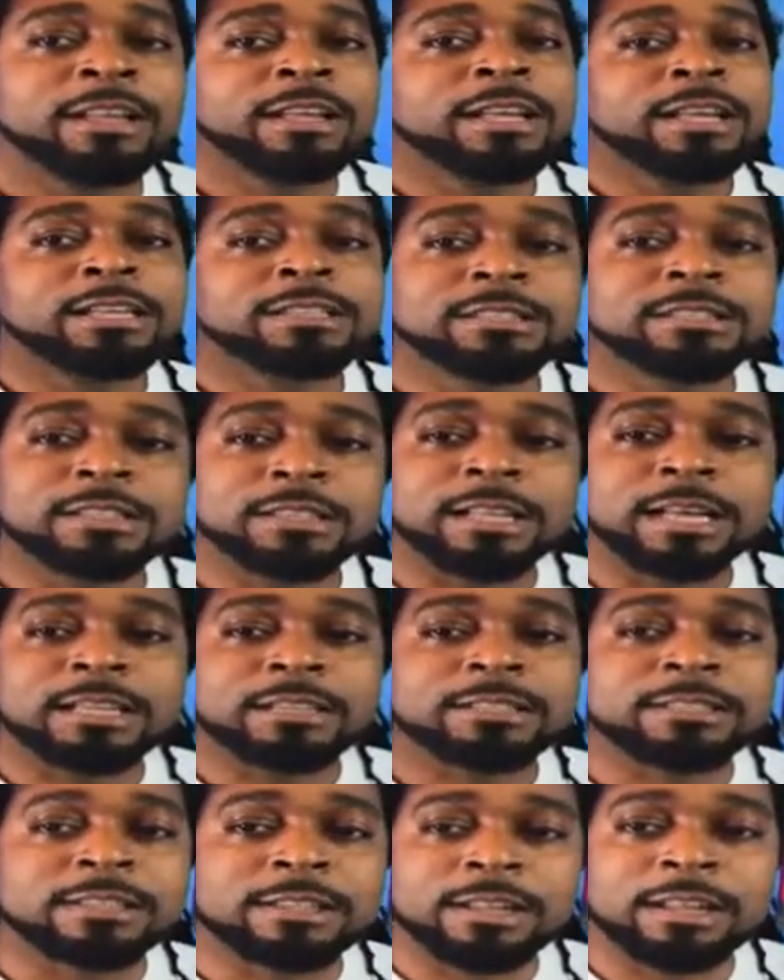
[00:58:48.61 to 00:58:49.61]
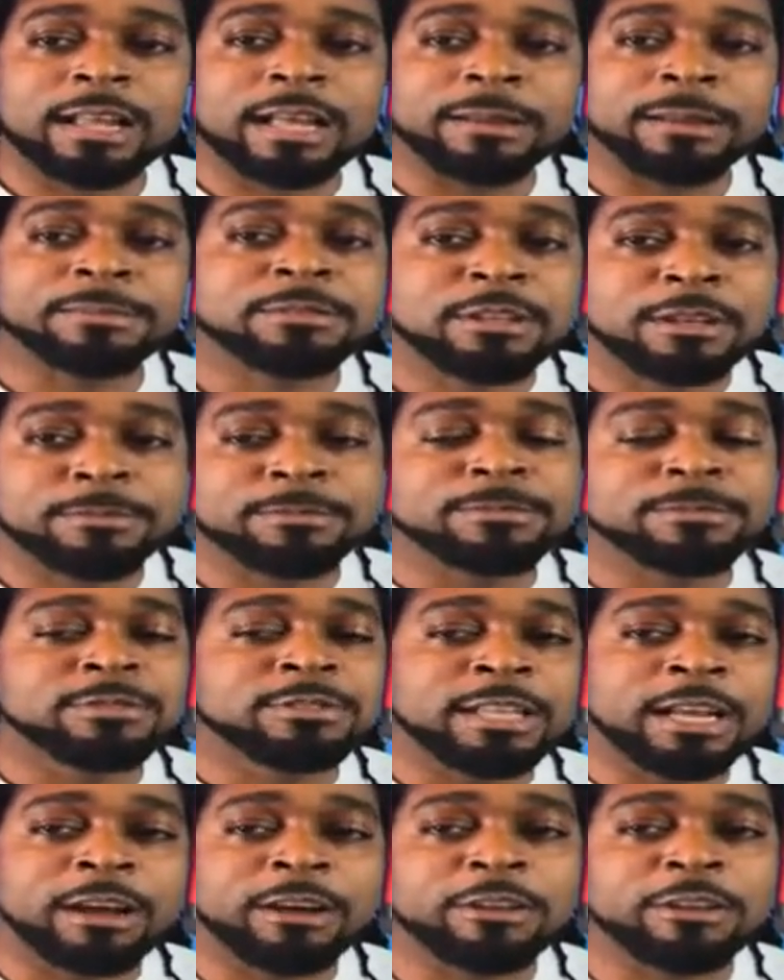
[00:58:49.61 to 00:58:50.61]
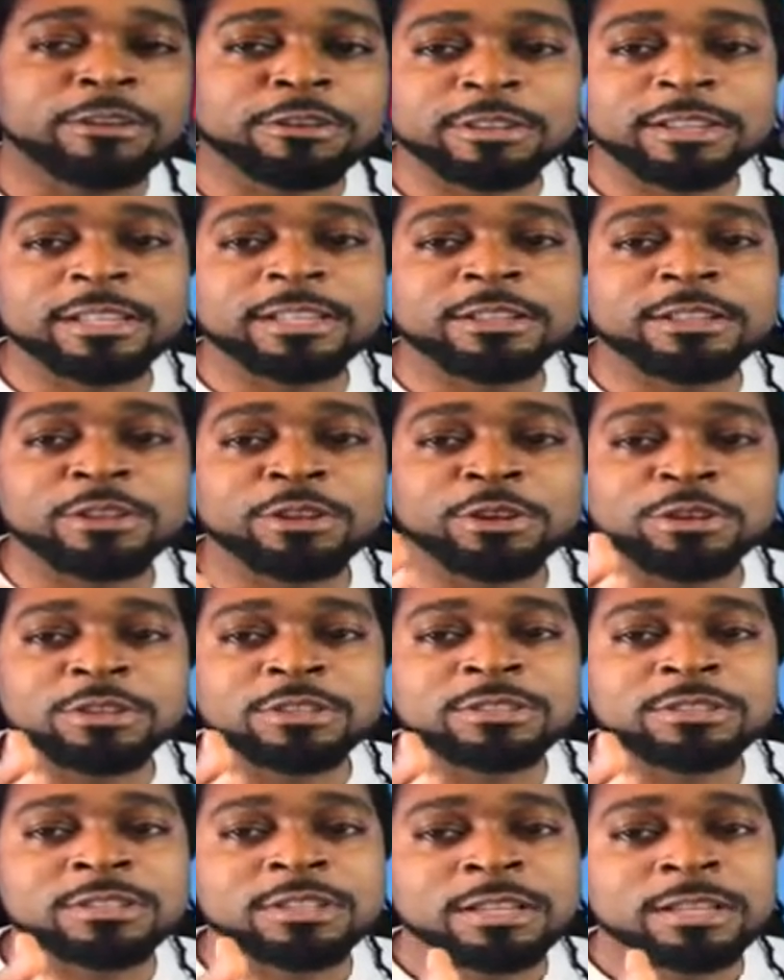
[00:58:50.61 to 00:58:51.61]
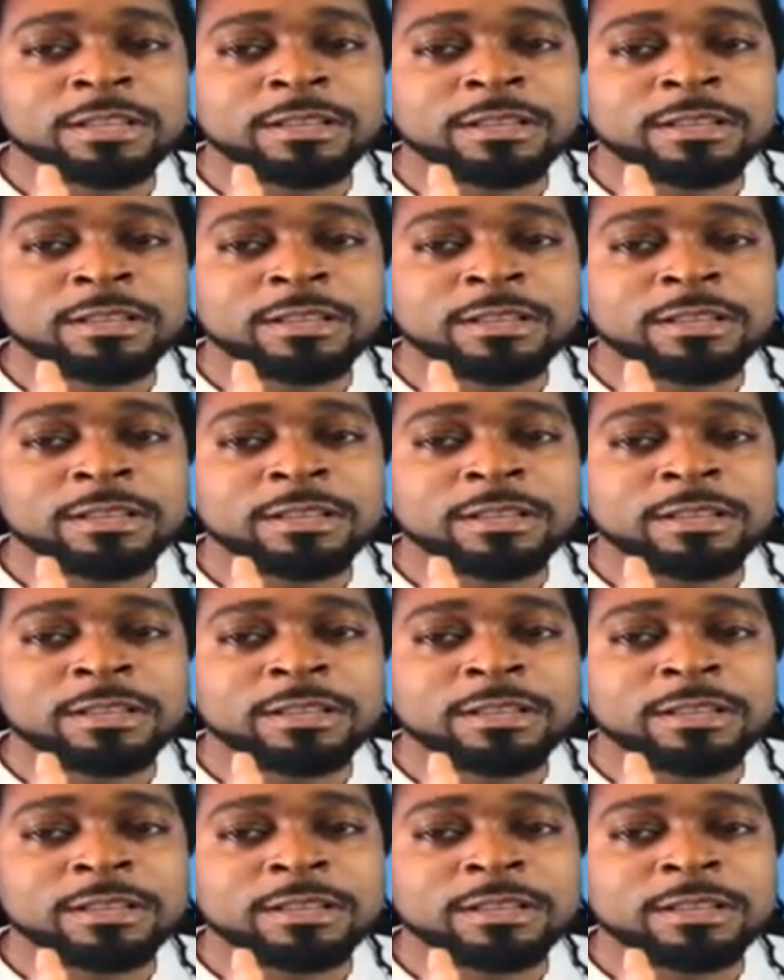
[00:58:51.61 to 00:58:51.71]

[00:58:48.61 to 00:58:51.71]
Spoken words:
It's a nice little app. Stop downloading those